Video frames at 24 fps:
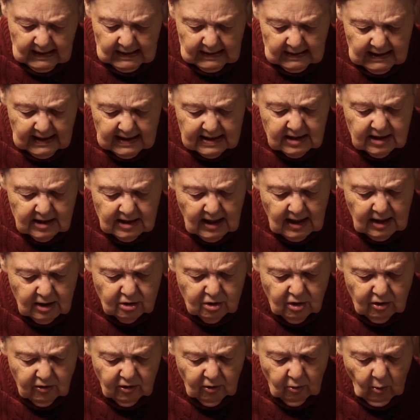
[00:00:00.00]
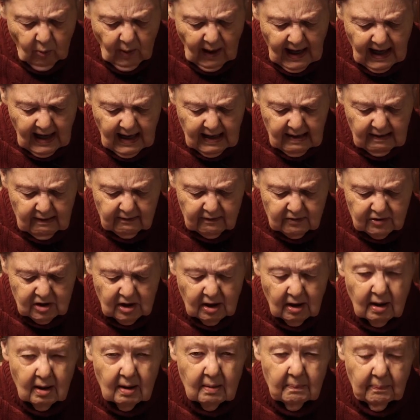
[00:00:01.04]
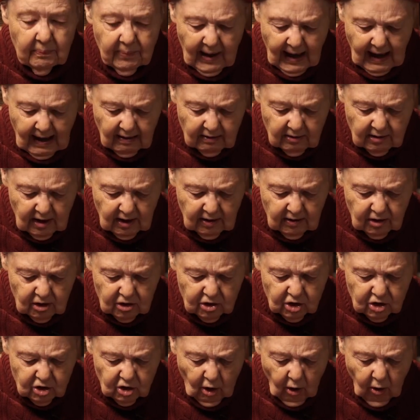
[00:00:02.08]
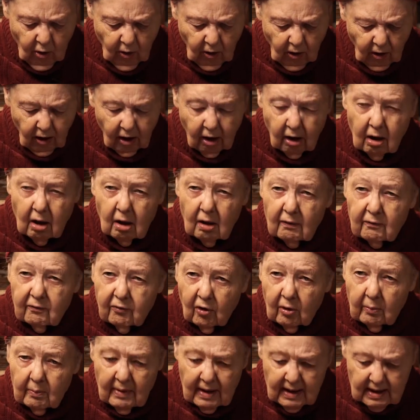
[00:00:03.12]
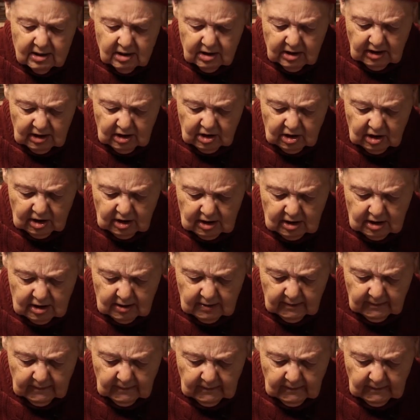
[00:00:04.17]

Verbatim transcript: Listening to the waves pounding the shore for messages.